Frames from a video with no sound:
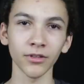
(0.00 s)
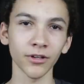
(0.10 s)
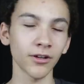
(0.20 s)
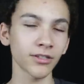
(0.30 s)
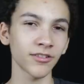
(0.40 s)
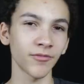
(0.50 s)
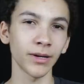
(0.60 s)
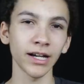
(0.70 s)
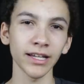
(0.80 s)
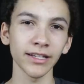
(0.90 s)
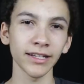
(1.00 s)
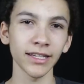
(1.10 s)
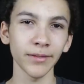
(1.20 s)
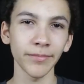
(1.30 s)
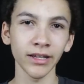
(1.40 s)
The cost of buying,
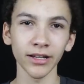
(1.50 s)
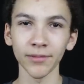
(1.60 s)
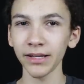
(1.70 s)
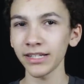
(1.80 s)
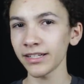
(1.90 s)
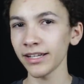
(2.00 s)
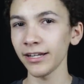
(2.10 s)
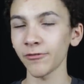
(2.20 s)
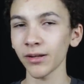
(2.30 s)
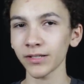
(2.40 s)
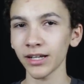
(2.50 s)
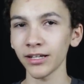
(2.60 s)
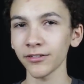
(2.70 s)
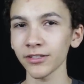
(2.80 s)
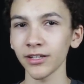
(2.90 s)
keeping, and maintaining
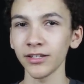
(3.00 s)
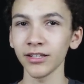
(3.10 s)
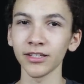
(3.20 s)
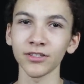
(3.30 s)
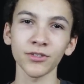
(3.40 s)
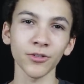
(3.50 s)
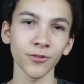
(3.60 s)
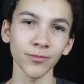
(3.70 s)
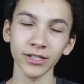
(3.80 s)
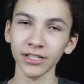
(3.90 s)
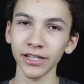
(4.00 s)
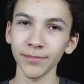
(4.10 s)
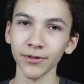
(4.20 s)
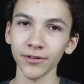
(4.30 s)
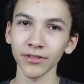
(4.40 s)
reptiles is so much
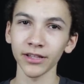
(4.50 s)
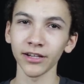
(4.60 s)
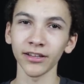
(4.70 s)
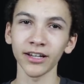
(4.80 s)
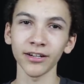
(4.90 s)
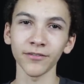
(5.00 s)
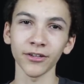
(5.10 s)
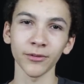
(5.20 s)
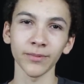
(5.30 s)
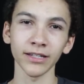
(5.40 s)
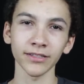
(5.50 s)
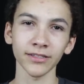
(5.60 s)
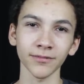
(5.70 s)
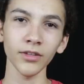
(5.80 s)
cheaper than a lot of other pets.